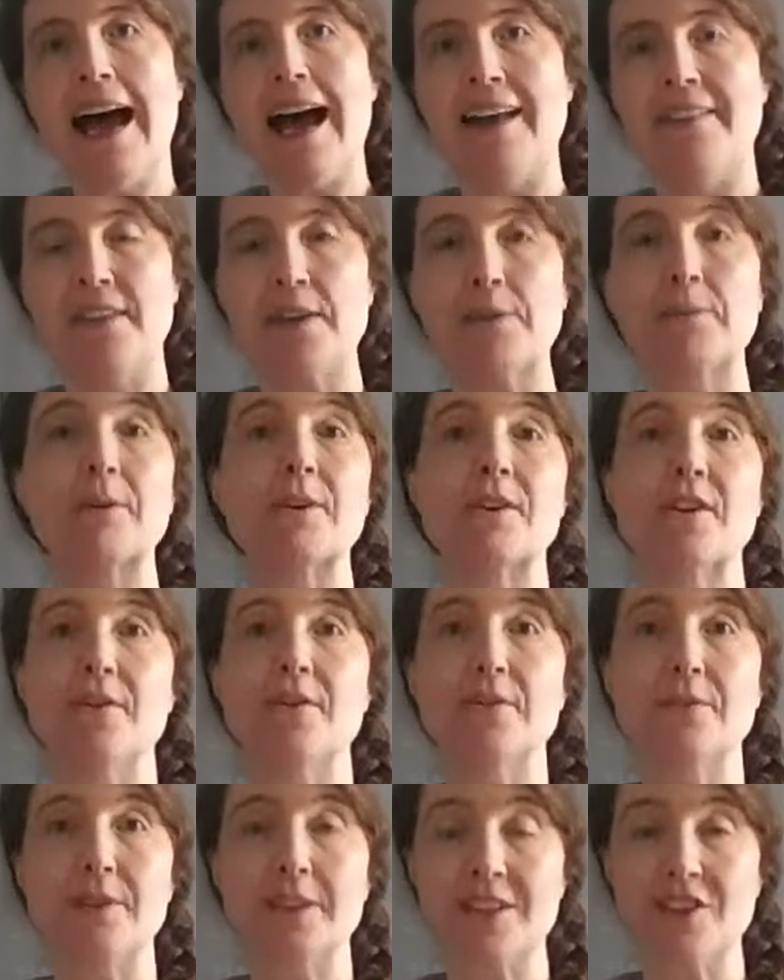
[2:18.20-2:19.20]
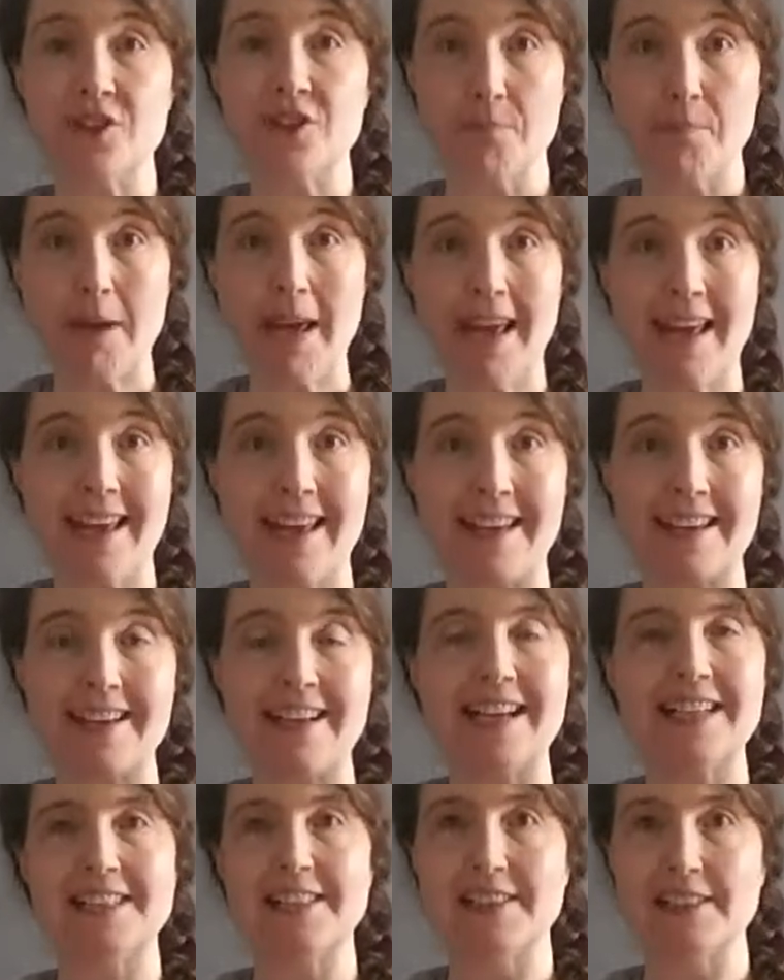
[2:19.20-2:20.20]
And they were known in Japan
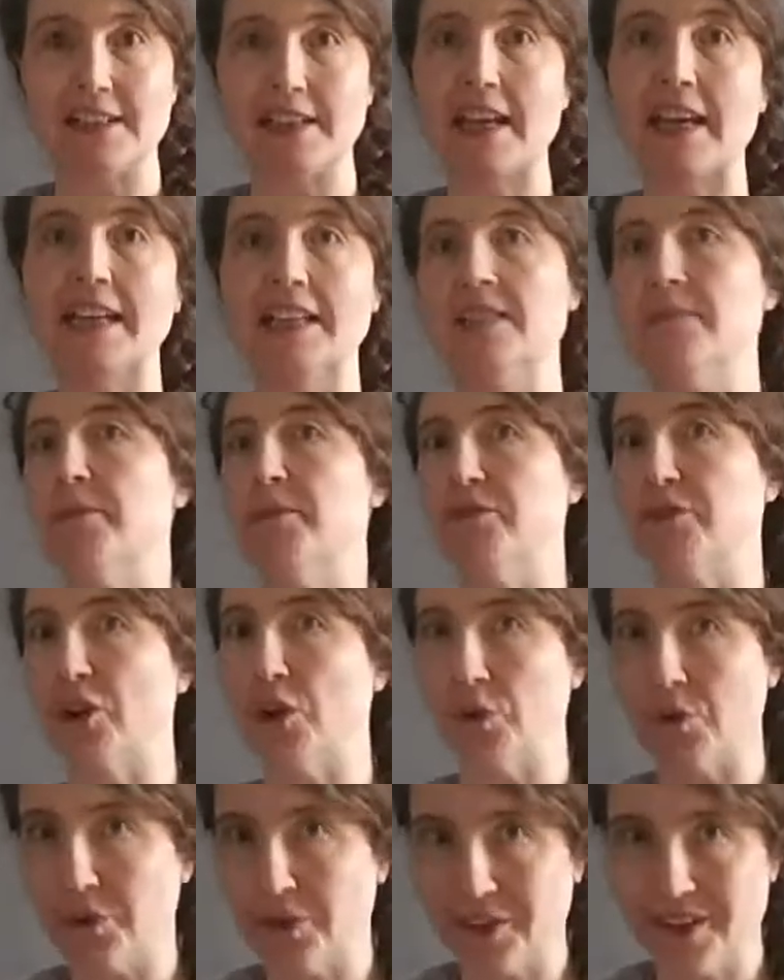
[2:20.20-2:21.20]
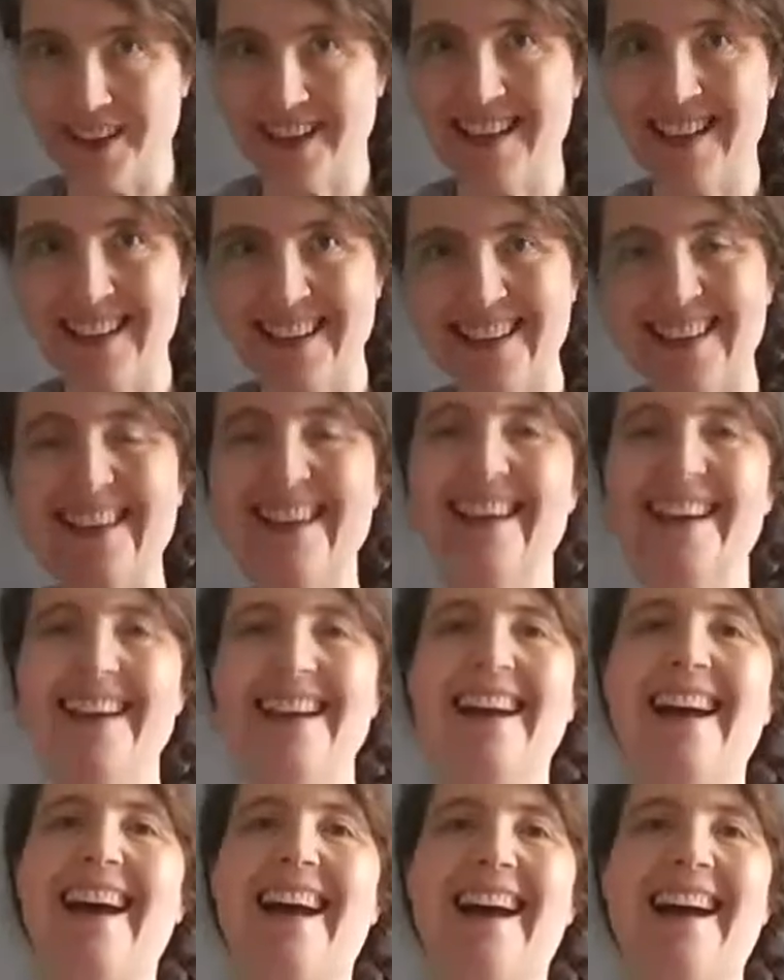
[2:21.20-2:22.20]
as the Kingdom of Gold.
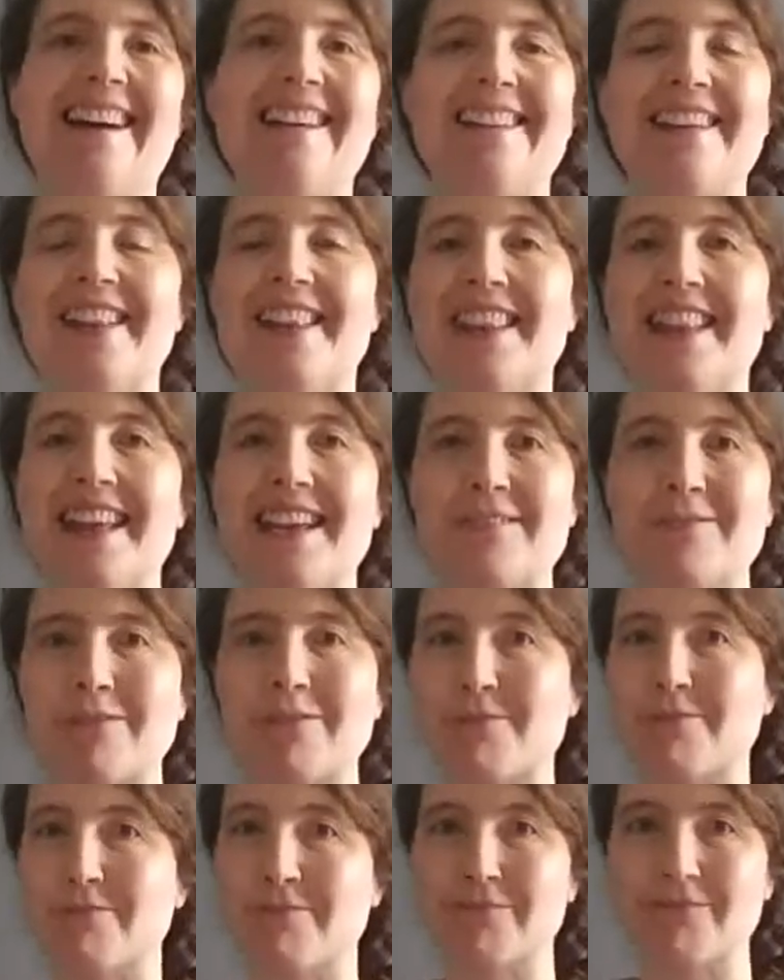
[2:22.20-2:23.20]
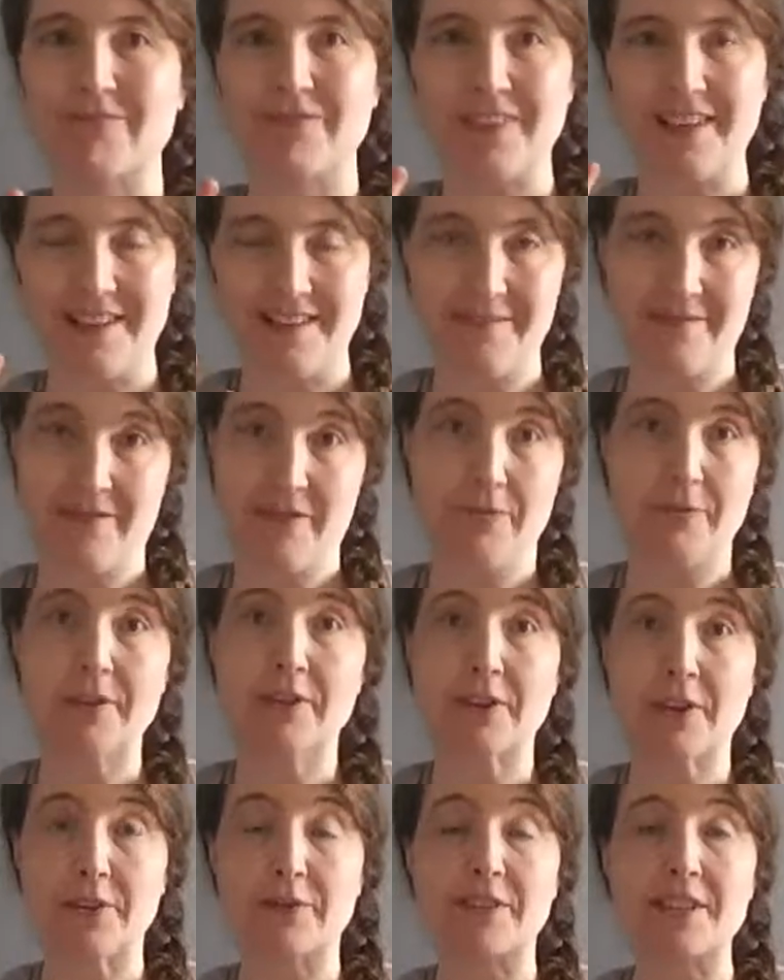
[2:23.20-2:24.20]
And they were,
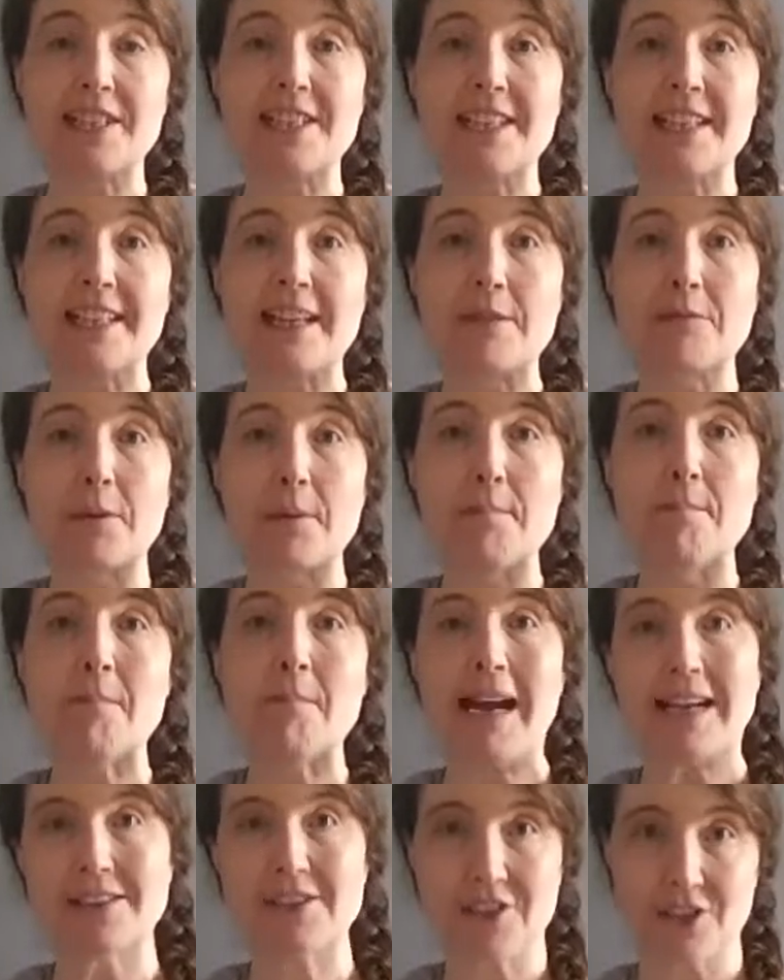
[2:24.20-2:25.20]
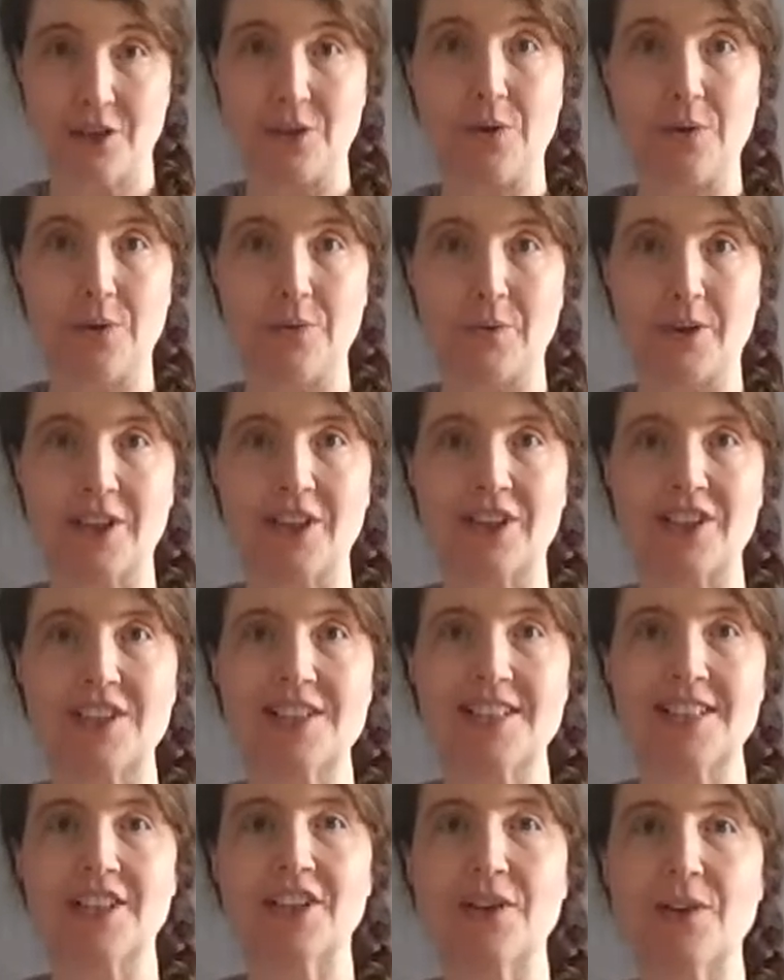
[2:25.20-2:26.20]
with good reason, they were master gold
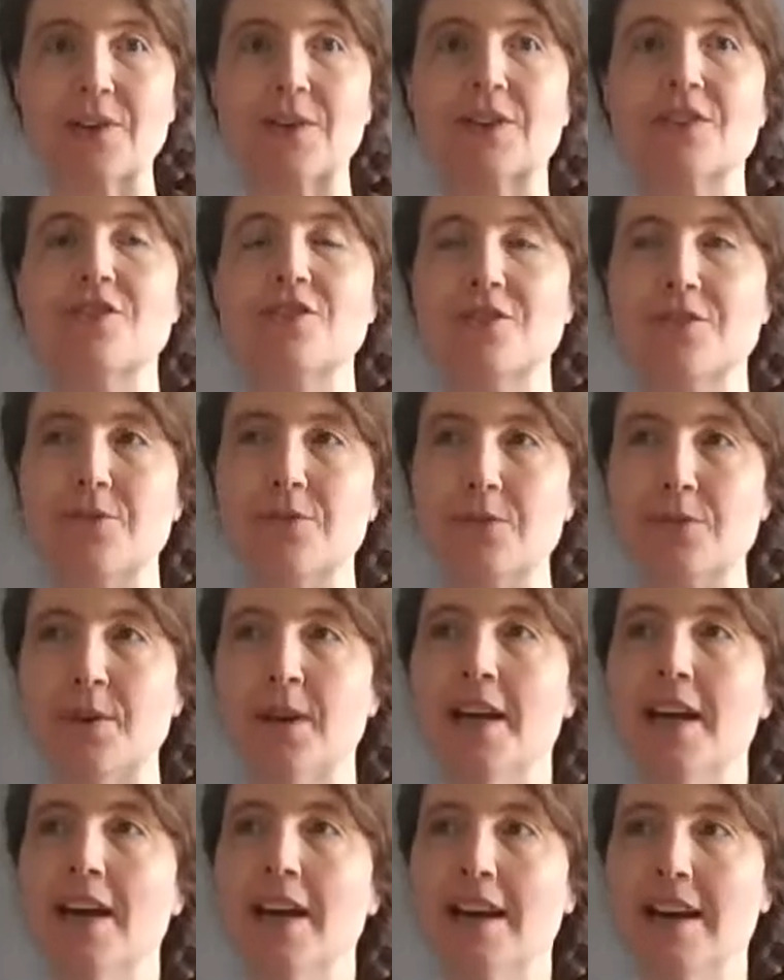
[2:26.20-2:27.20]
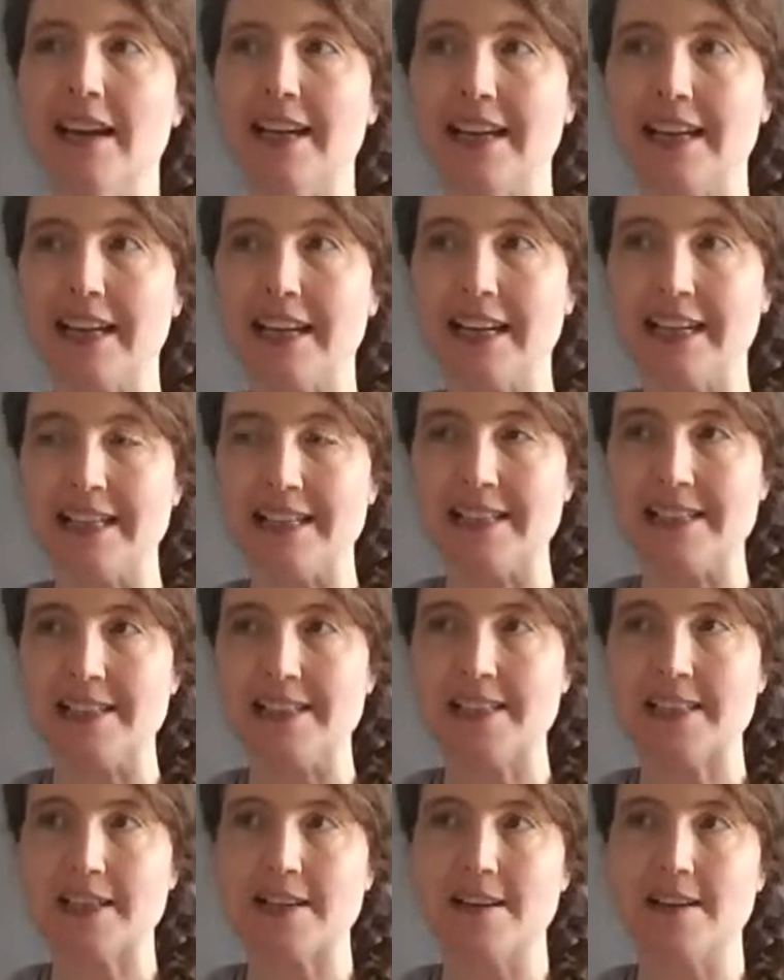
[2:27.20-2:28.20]
workers. And Gyeongju
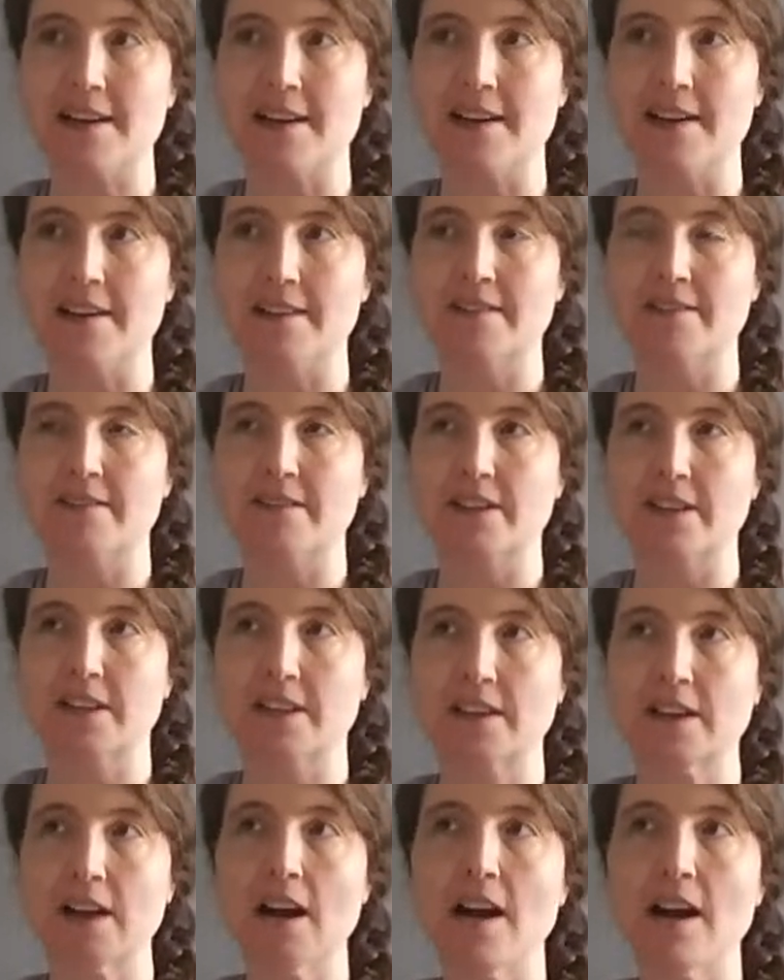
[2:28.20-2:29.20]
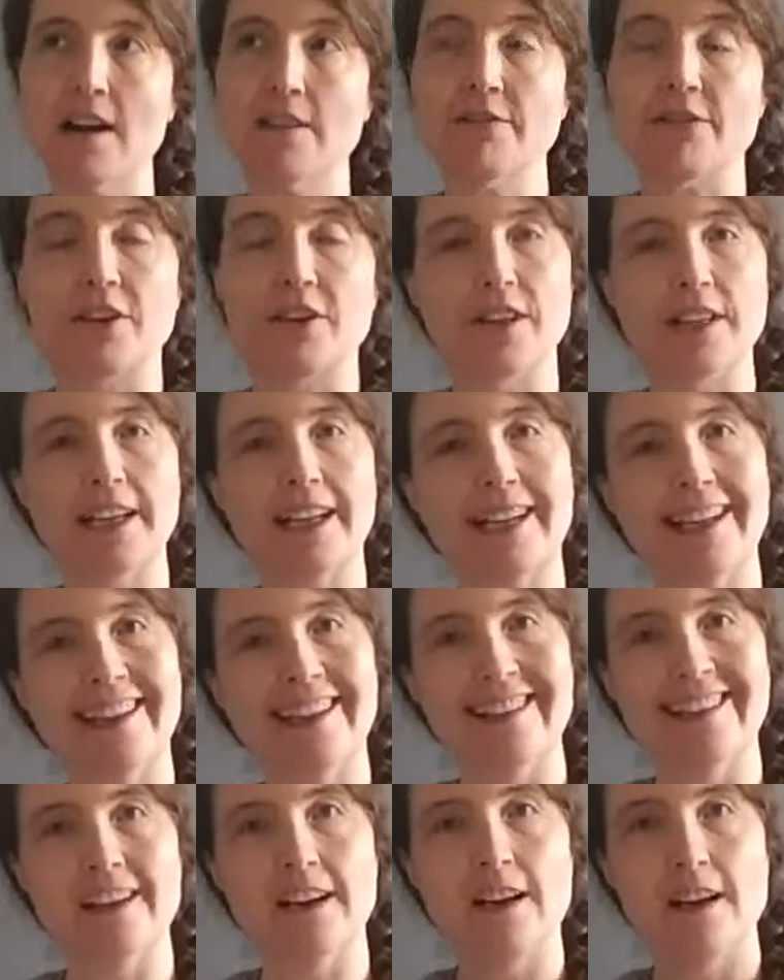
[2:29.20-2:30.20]
is covered
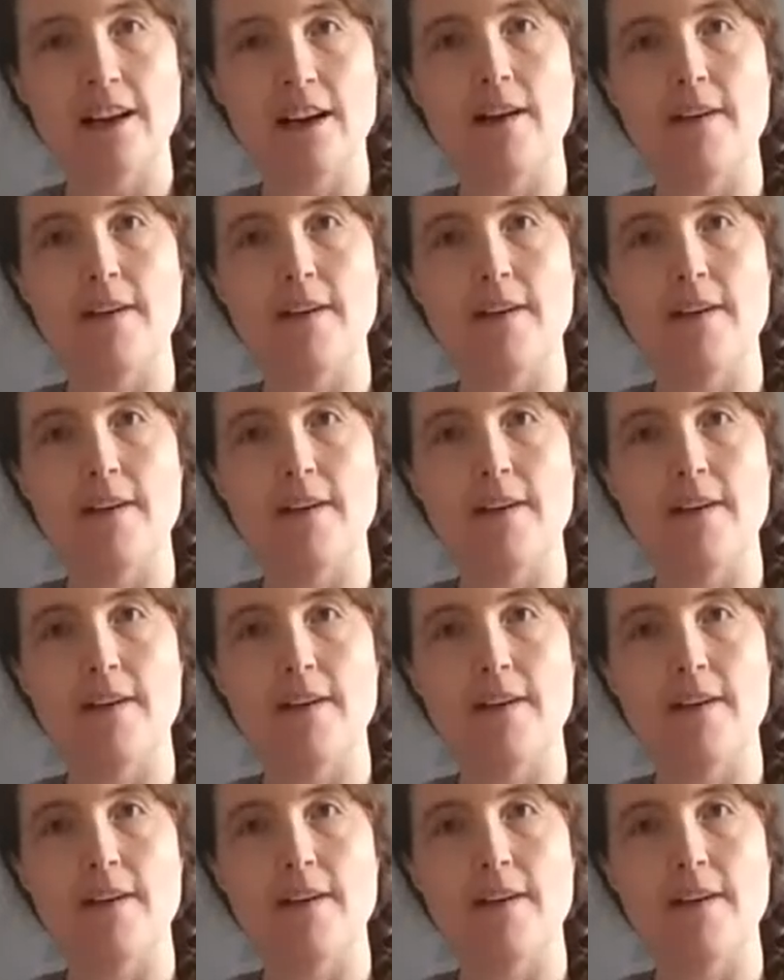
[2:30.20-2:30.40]
in